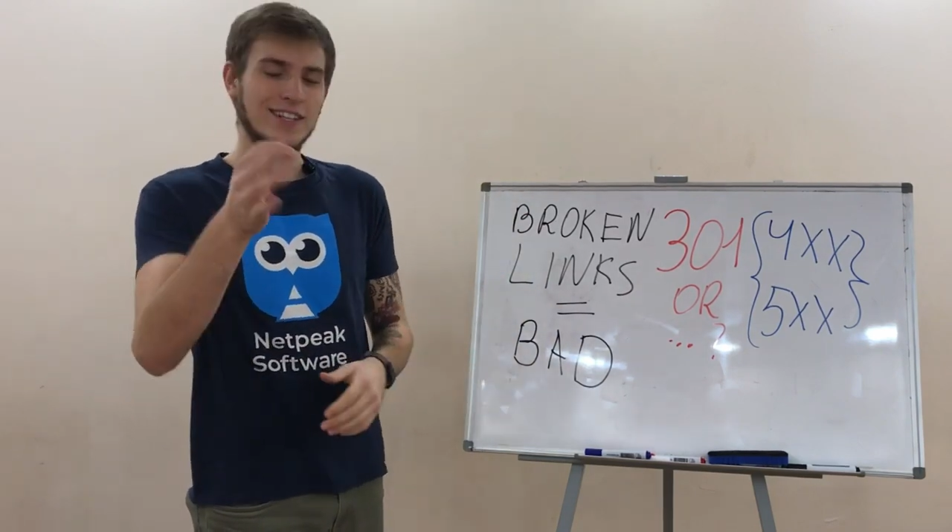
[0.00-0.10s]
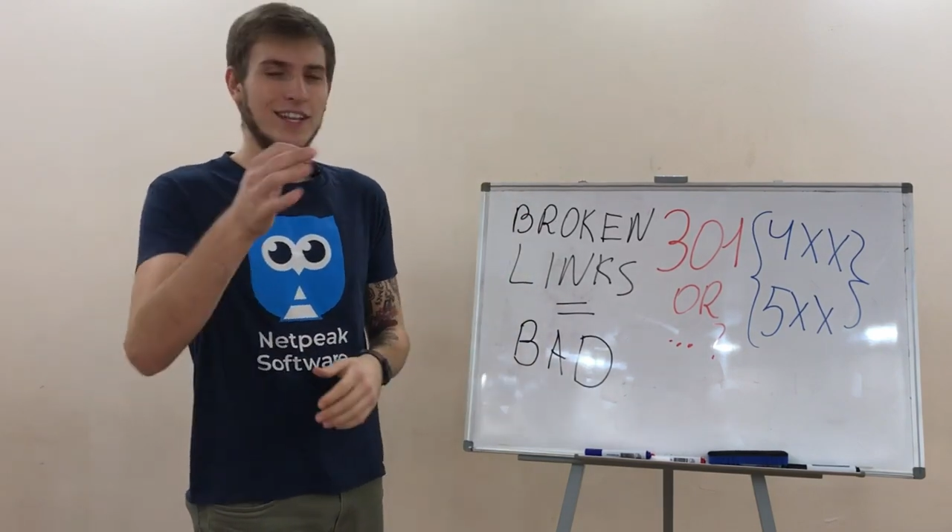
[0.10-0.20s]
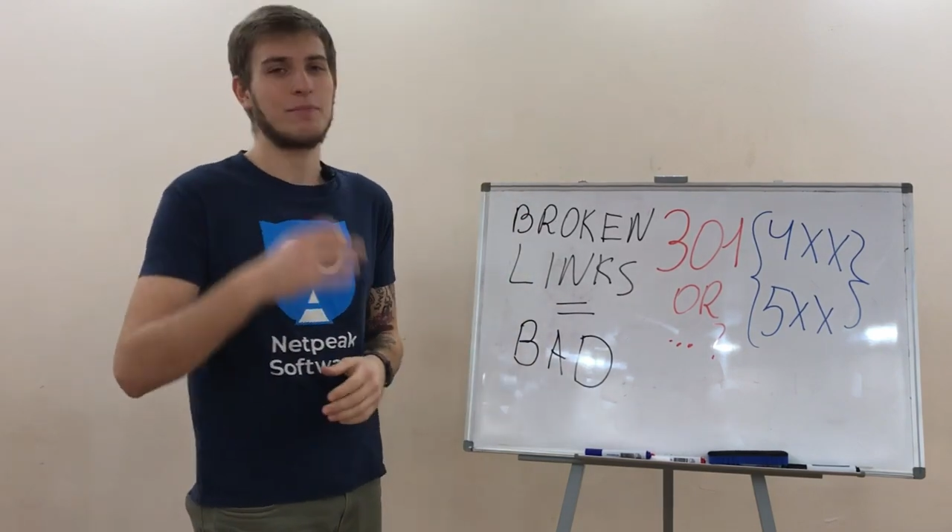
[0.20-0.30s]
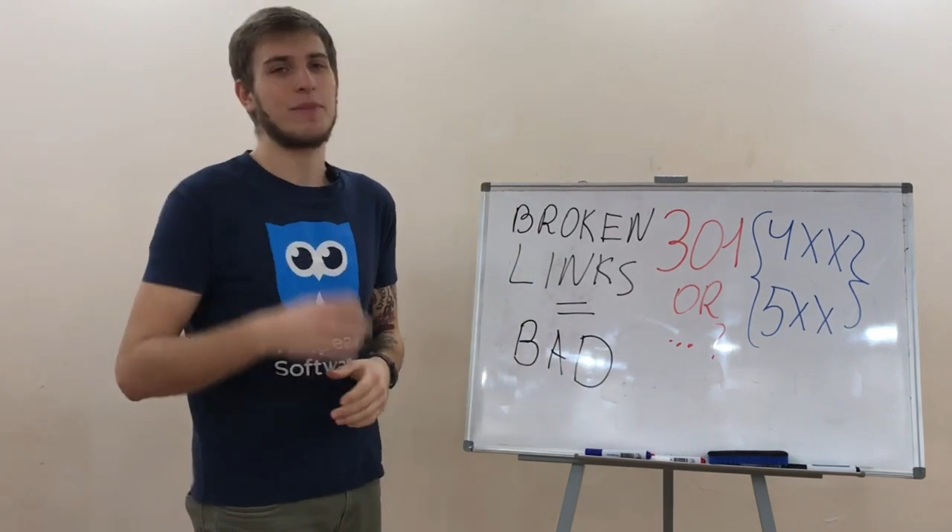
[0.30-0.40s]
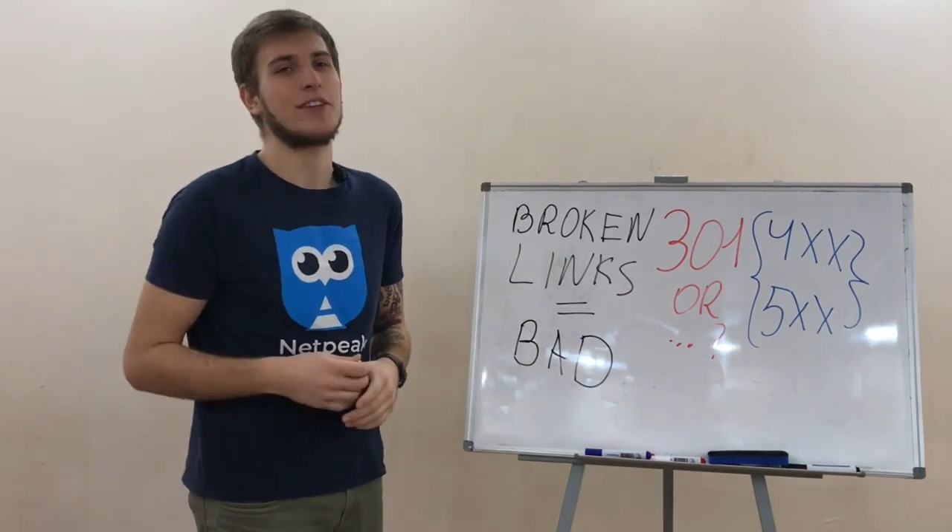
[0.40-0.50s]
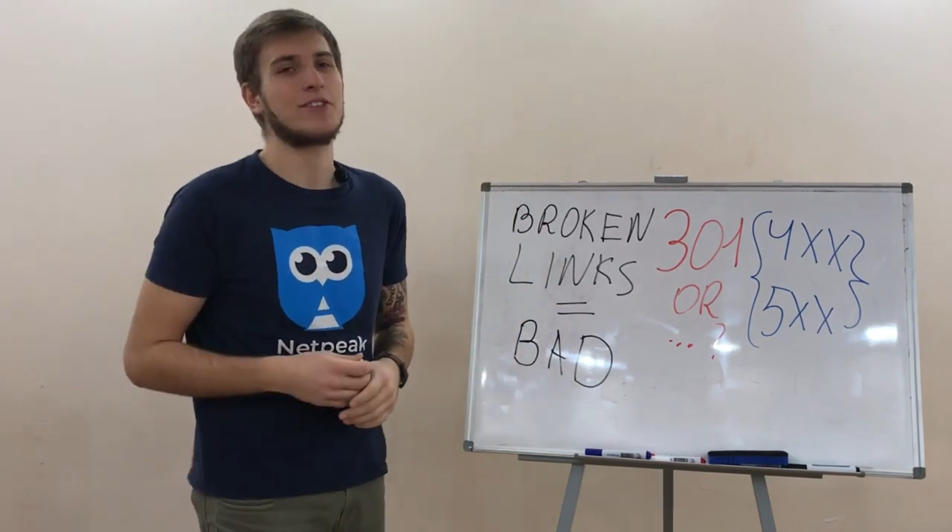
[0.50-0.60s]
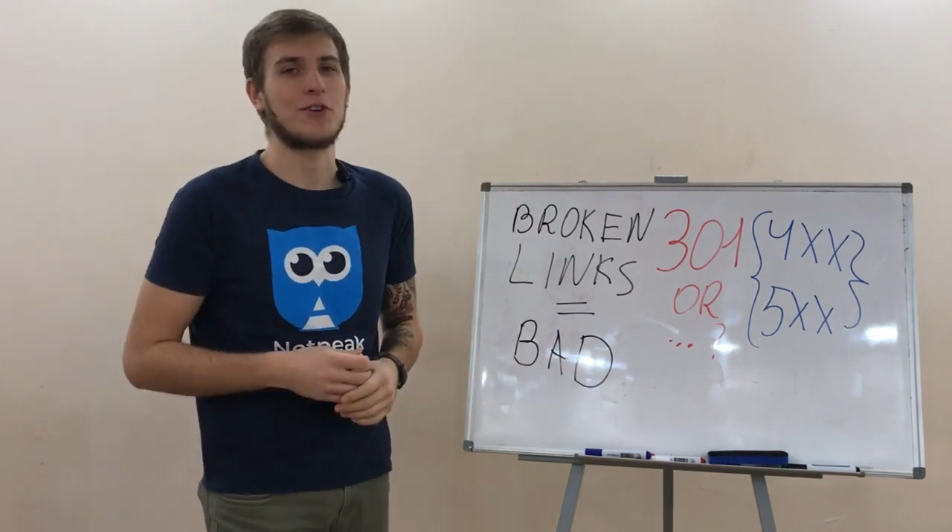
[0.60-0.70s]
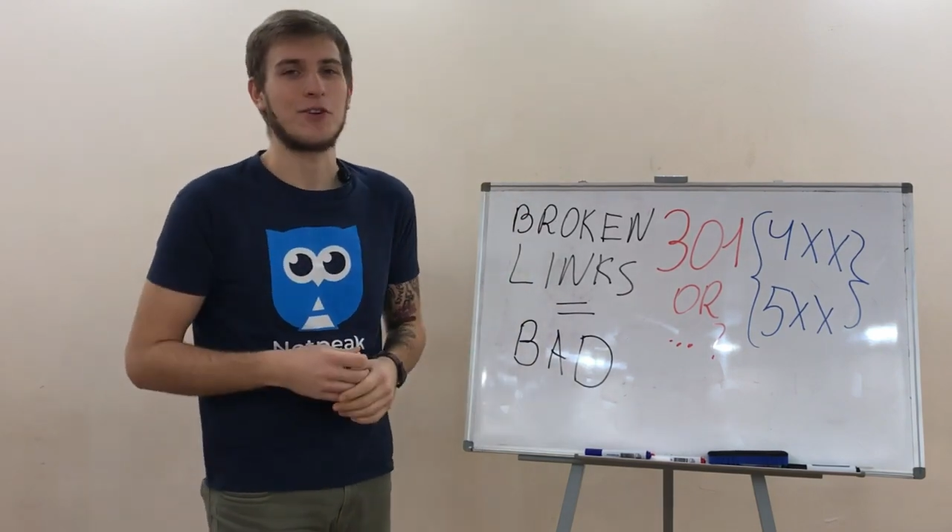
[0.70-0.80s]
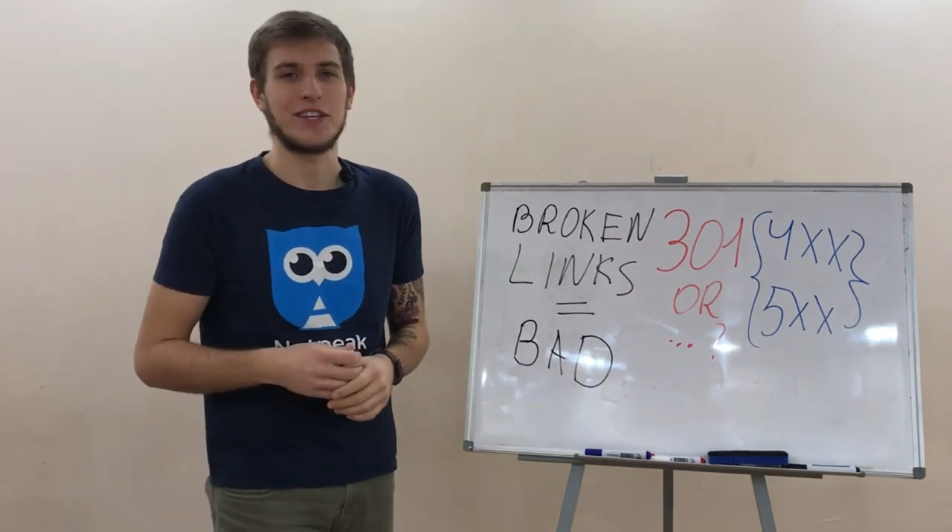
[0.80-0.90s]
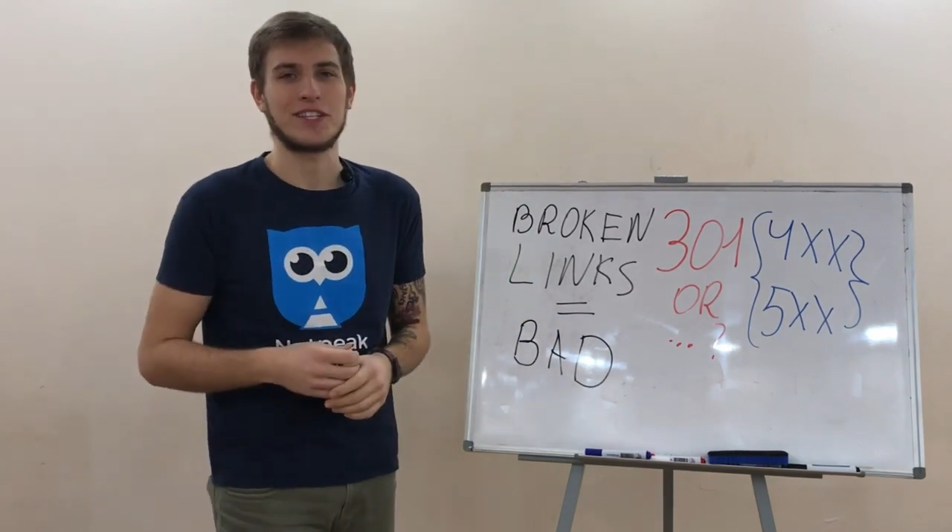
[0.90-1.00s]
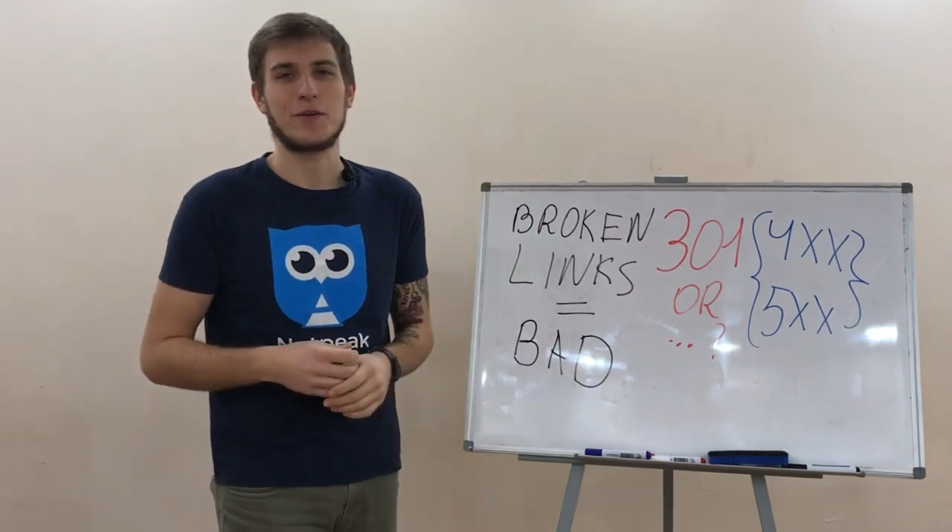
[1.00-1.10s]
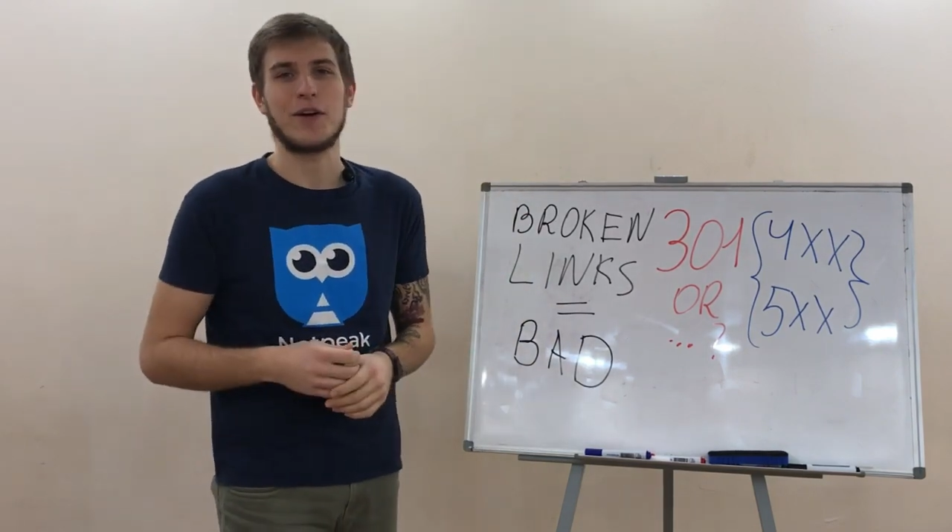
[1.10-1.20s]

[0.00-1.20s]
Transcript: Let me answer all these